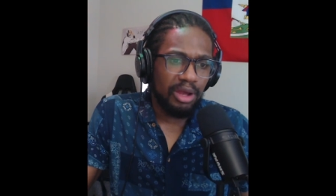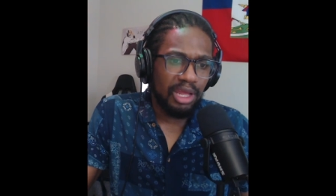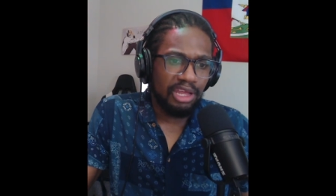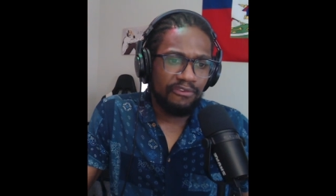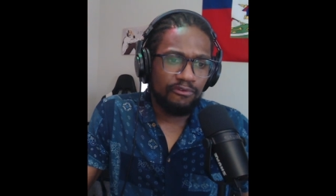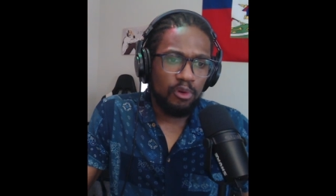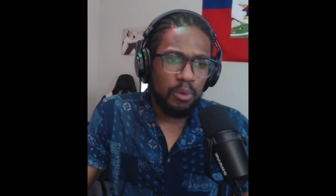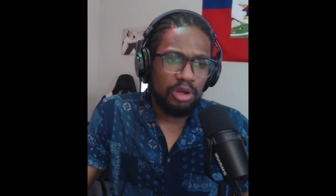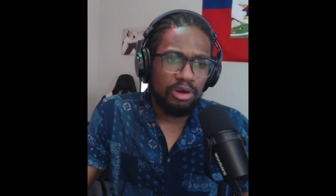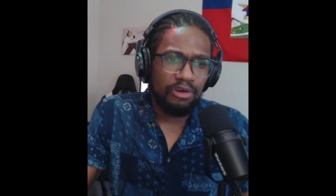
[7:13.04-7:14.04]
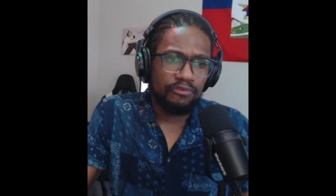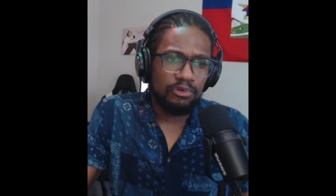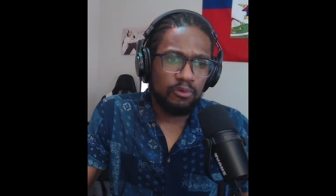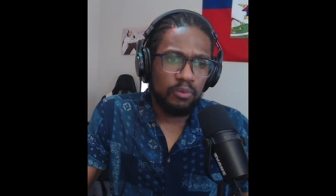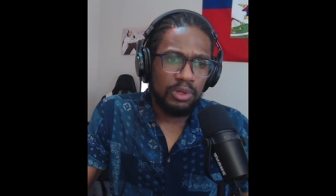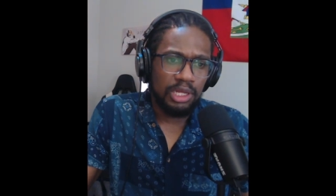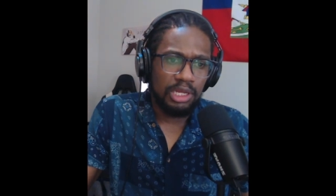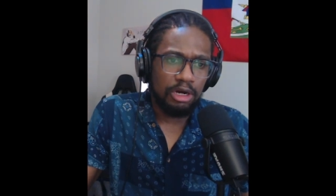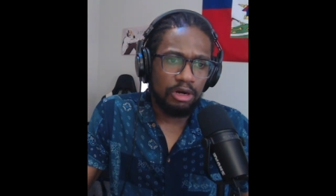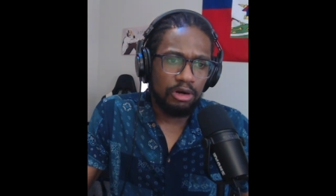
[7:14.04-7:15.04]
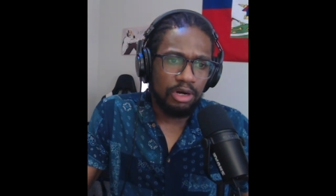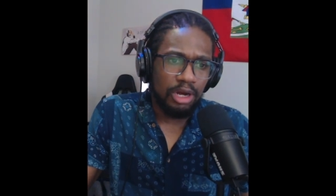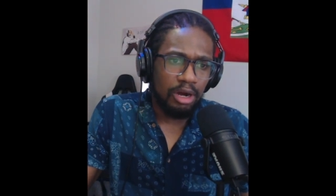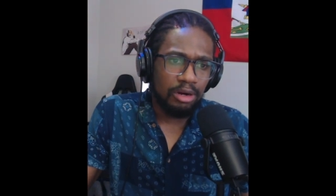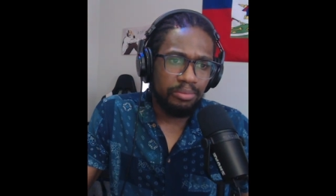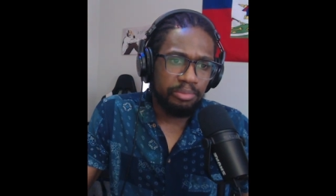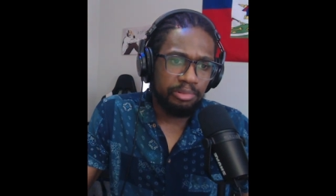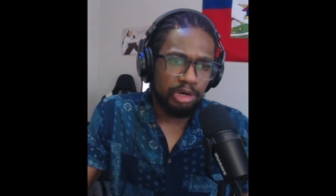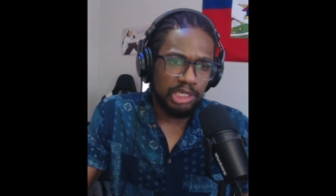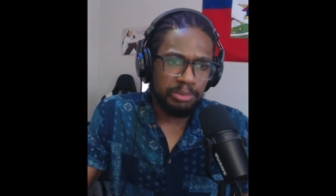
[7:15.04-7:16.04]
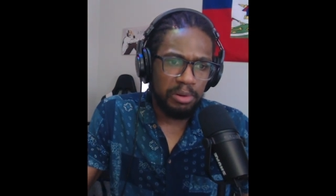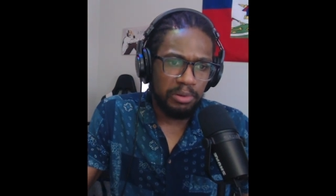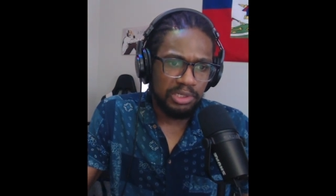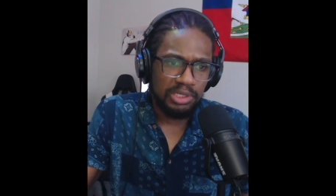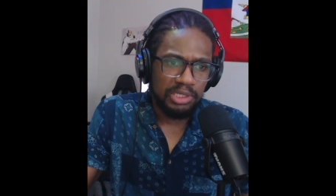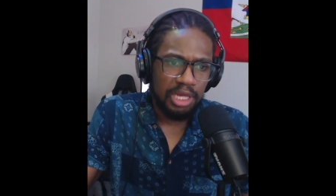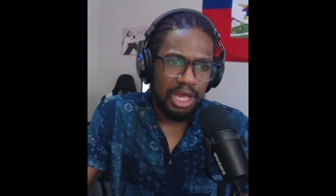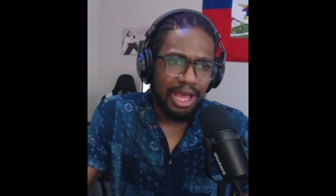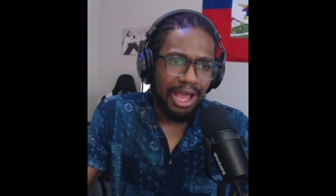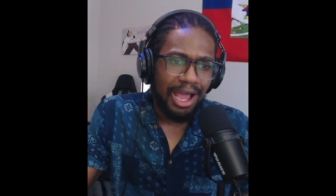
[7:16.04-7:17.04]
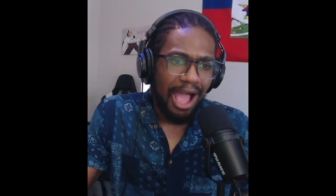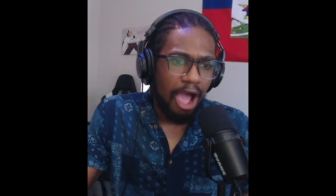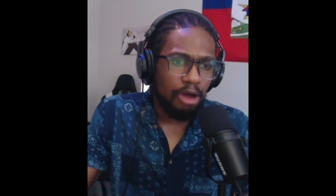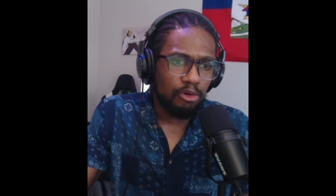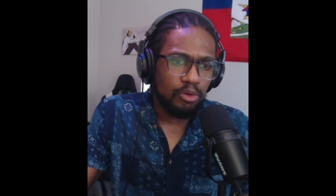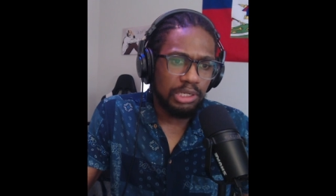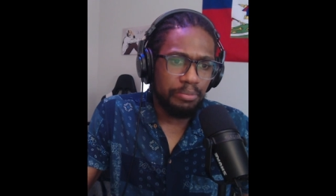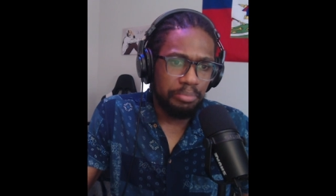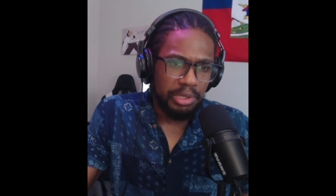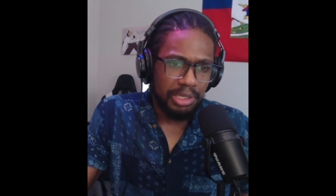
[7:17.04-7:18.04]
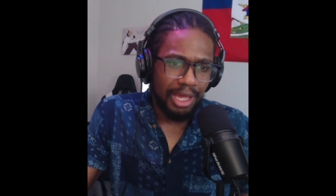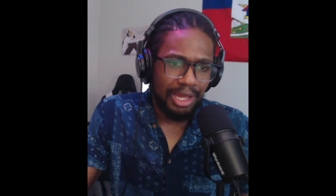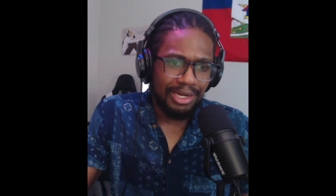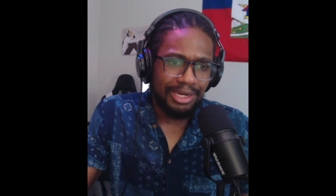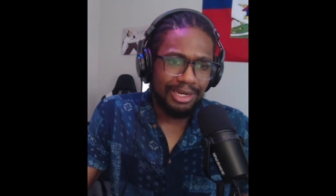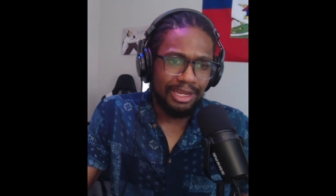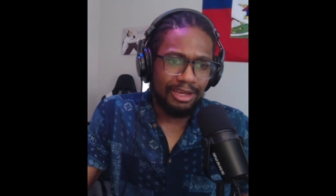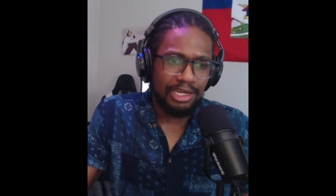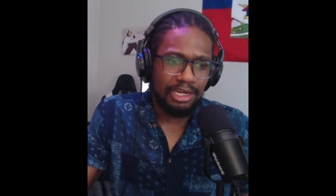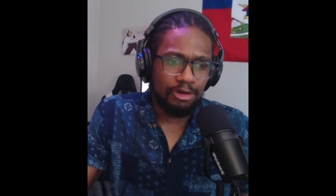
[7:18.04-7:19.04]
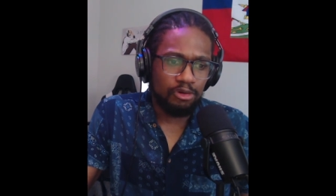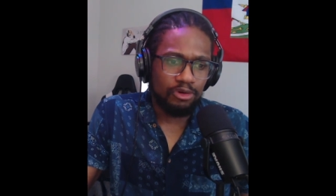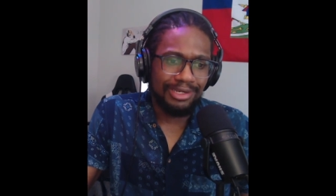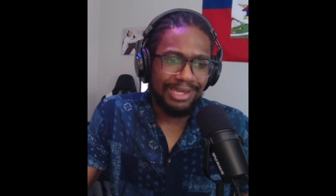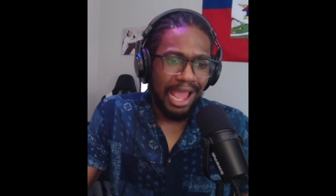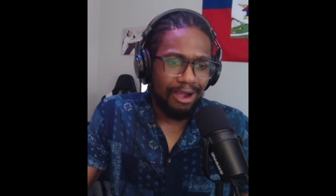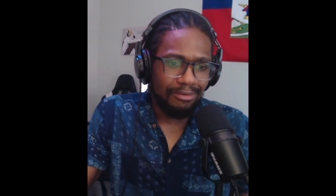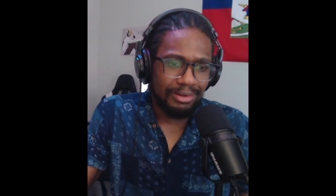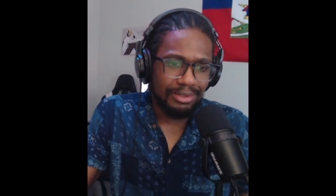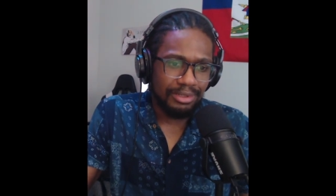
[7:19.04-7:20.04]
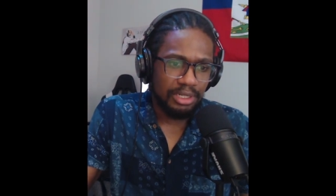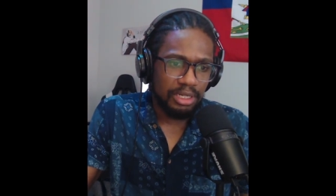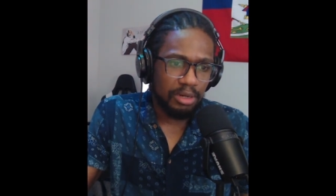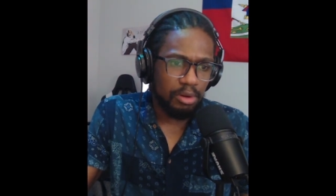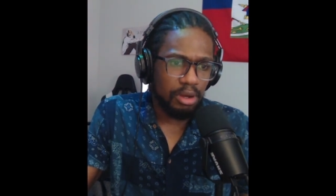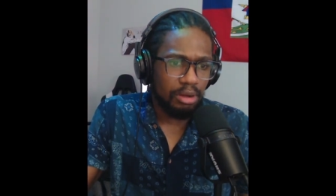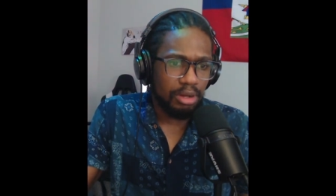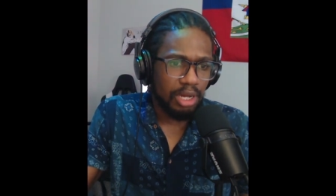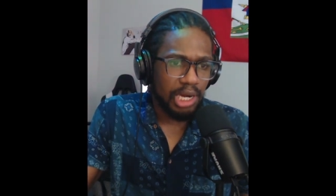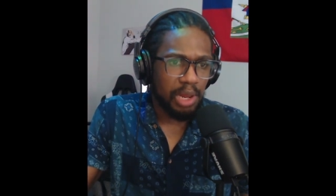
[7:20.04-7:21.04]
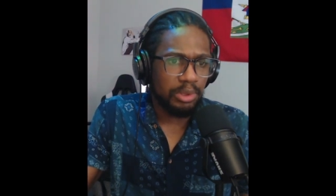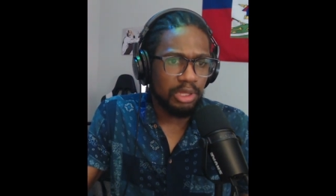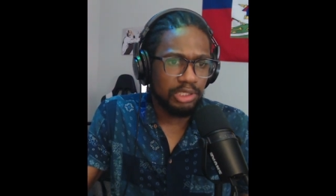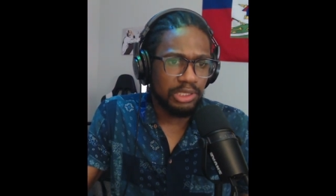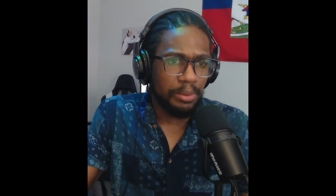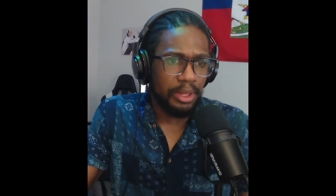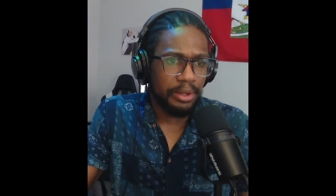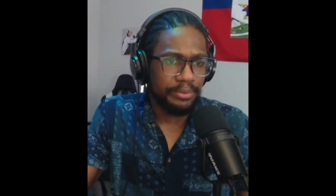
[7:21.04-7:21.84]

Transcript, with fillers: if the way of the wicked are, are prosperous? How could it be that they're gonna go down? Well, let me tell you something.